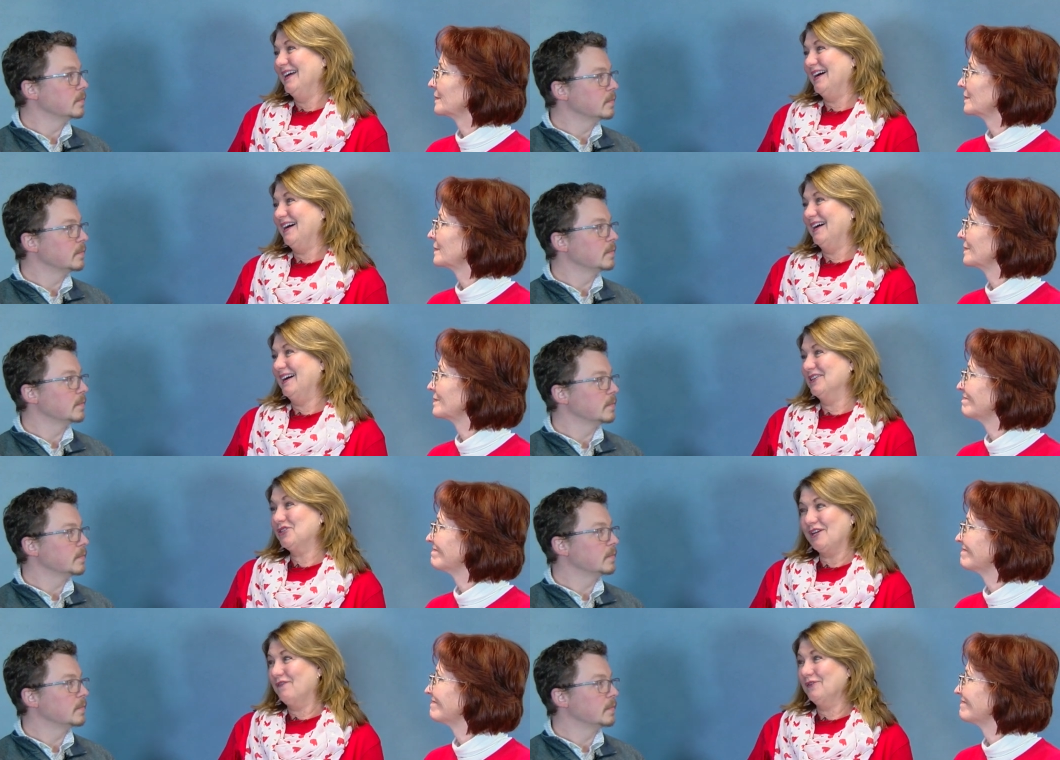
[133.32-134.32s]
Speaker 1: uh, a
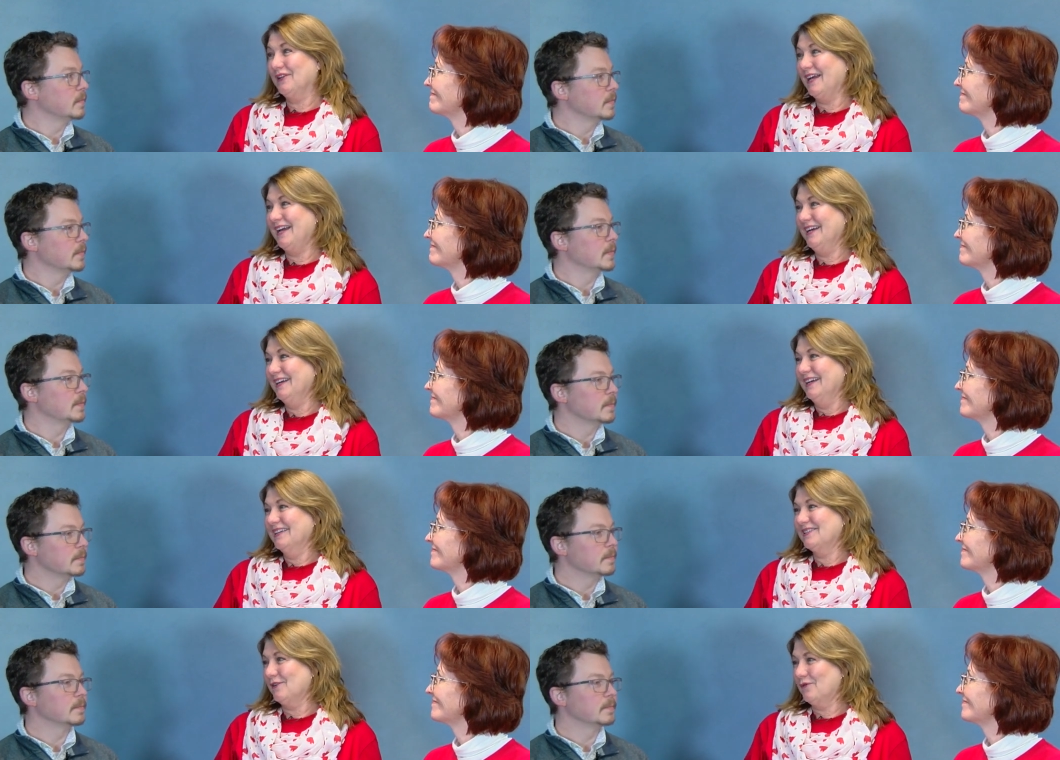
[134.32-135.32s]
Chevrolet
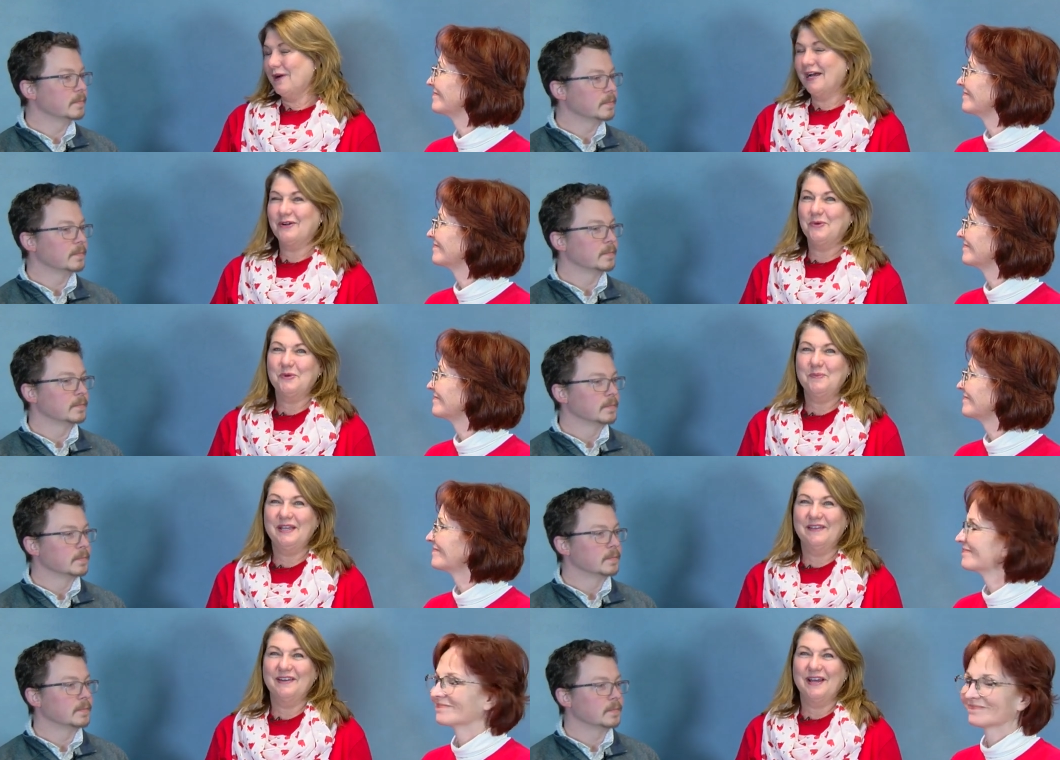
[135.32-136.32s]
Silverado will be
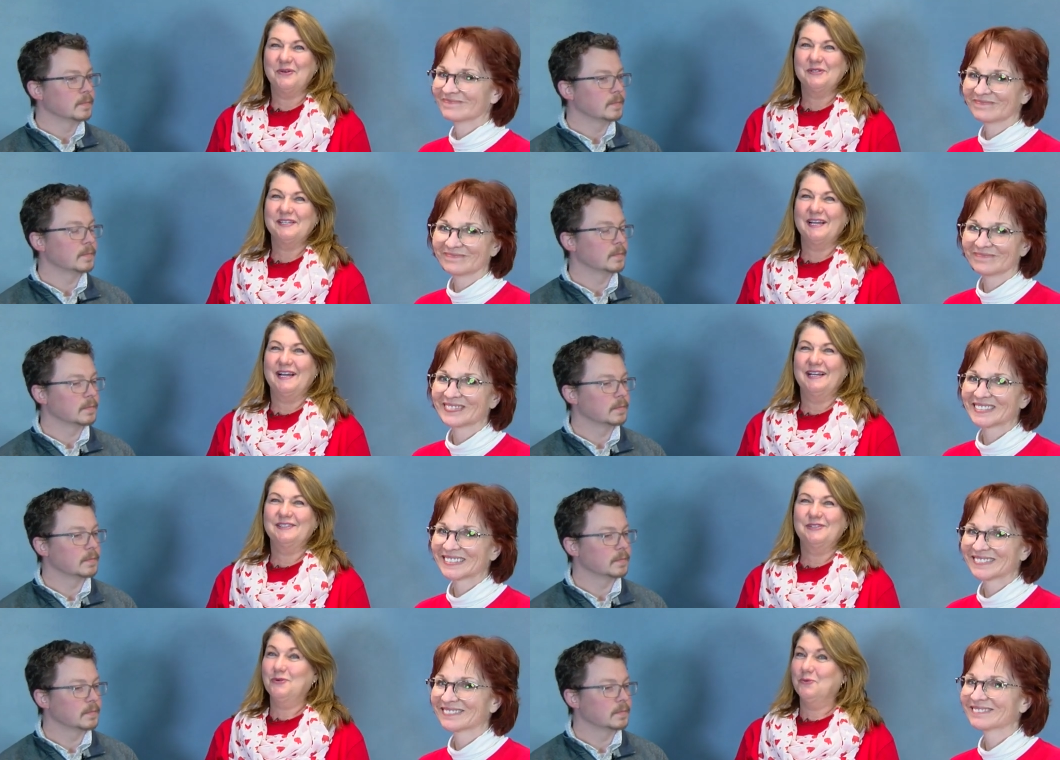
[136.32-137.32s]
given out uh,
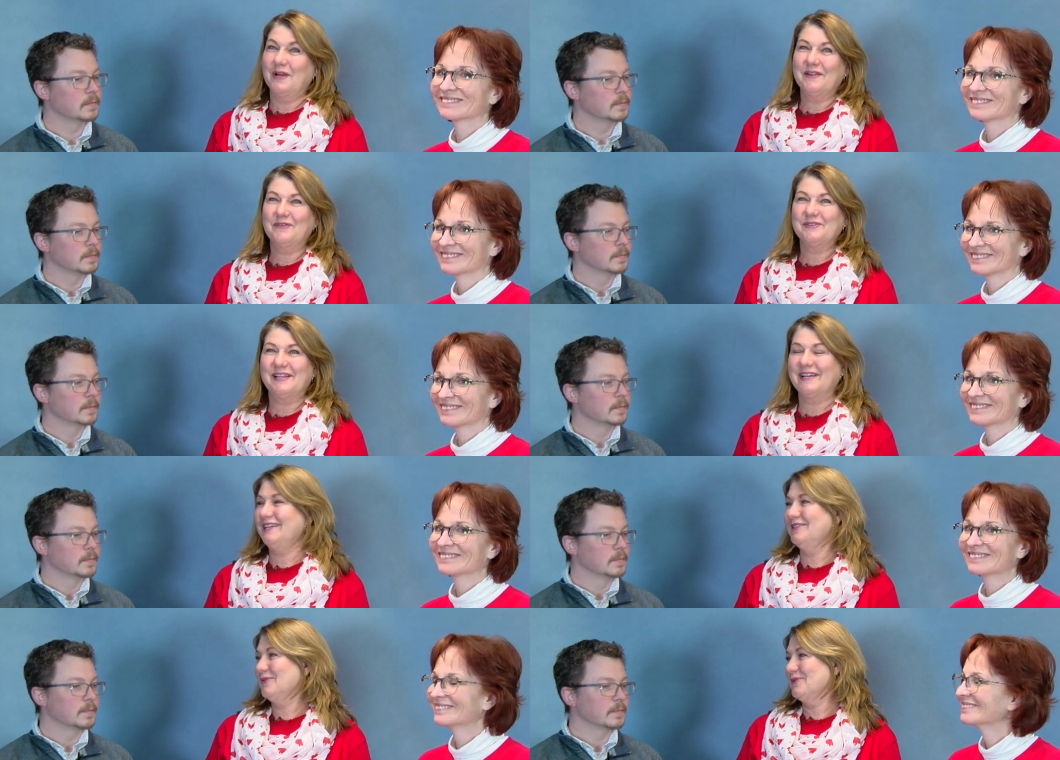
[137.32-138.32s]
to one of those lucky
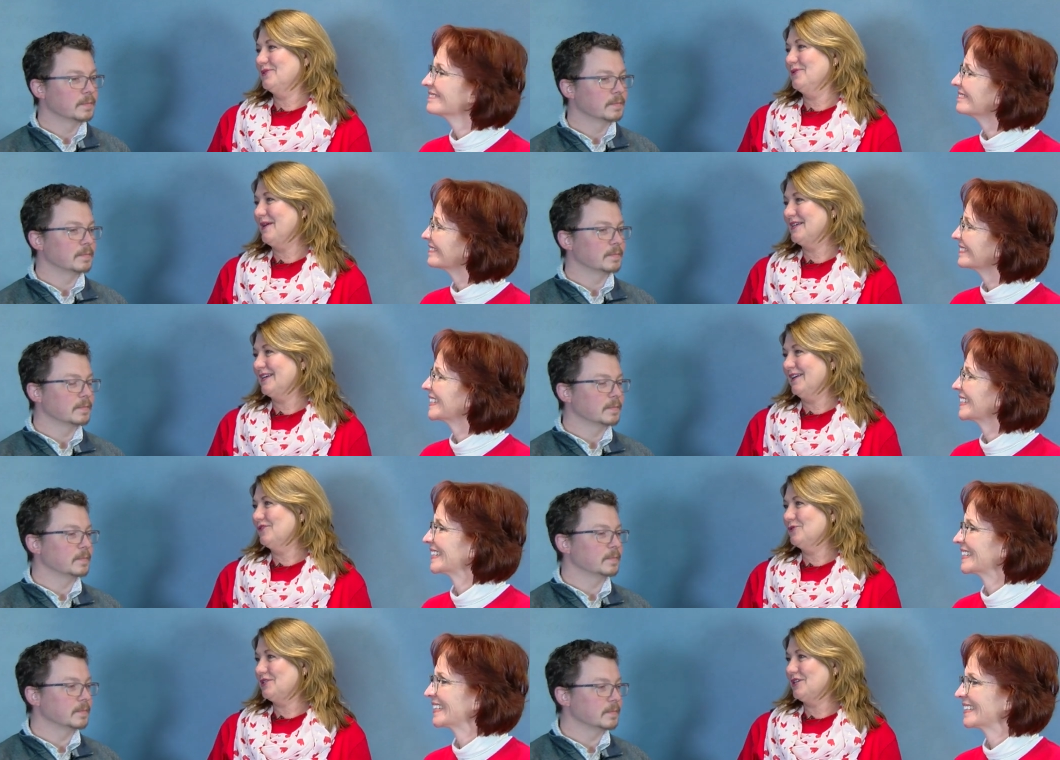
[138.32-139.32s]
donors who makes a gift
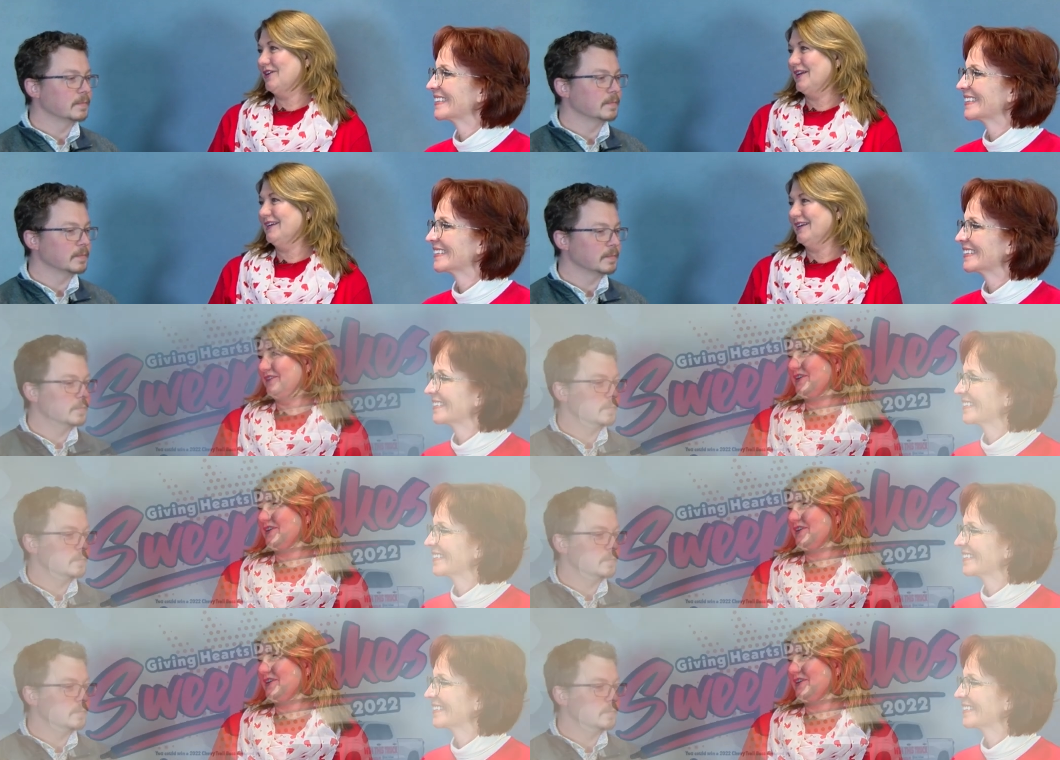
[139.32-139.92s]
to a charity on Giving